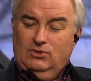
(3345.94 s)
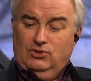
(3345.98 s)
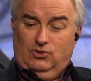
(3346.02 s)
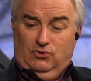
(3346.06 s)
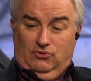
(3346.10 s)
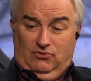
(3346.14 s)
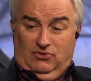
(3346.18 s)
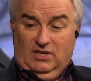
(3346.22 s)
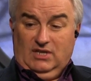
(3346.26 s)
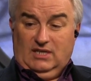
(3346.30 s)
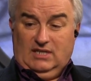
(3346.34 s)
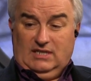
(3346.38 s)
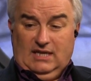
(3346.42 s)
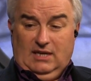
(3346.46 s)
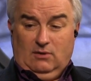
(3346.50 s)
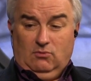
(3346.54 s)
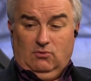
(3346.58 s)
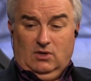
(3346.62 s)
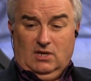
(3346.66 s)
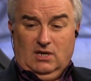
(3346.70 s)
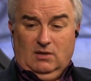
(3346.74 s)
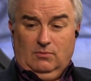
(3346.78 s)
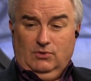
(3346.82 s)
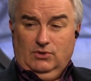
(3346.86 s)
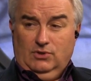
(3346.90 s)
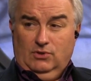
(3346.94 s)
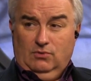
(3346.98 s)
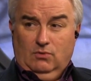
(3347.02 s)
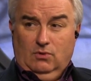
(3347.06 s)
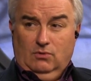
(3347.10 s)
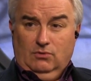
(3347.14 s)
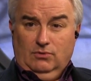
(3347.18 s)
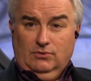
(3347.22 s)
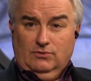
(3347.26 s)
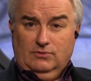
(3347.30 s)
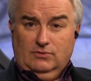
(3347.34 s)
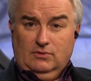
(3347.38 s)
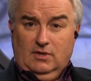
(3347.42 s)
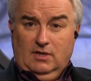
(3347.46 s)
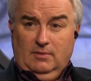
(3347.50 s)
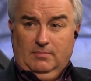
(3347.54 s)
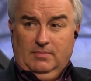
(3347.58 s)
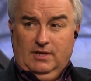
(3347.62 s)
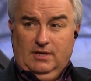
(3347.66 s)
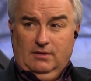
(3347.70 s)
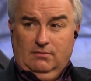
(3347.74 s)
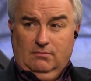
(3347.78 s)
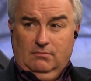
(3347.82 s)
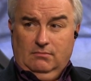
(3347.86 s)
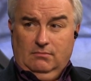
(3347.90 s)
Do you think a day will come when you won't use your
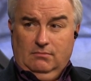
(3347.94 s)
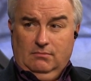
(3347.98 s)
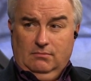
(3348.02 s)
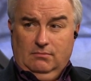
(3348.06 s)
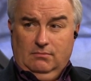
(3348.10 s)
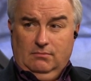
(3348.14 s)
iPad?